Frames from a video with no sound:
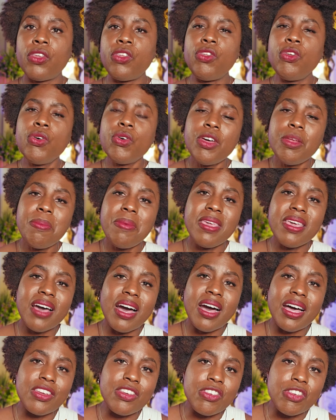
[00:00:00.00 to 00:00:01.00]
you could be
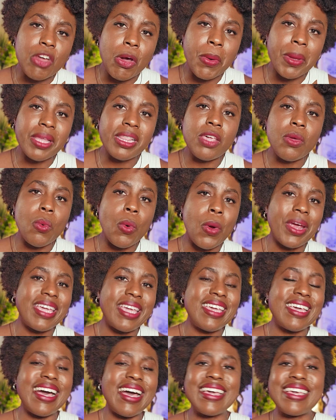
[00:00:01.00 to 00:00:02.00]
unknowingly
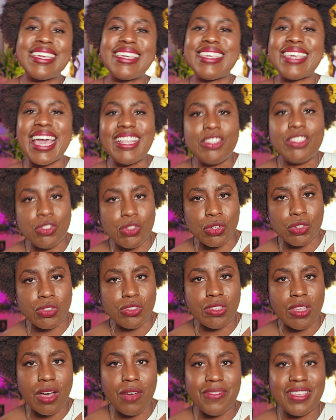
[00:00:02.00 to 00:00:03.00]
working against
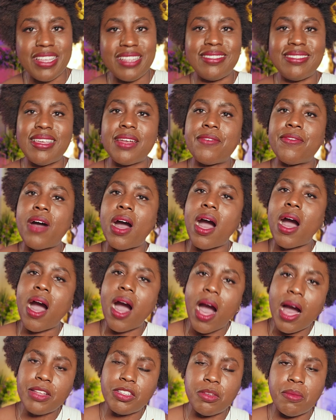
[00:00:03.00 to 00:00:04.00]
yourself instead of
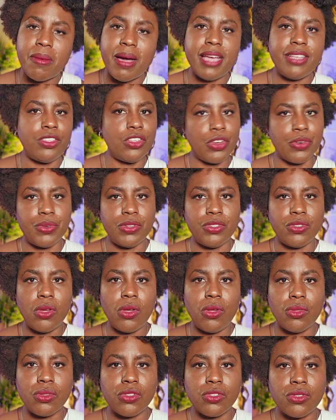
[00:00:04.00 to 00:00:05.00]
optimizing your
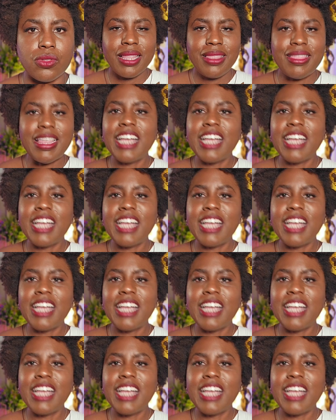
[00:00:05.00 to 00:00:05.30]
results.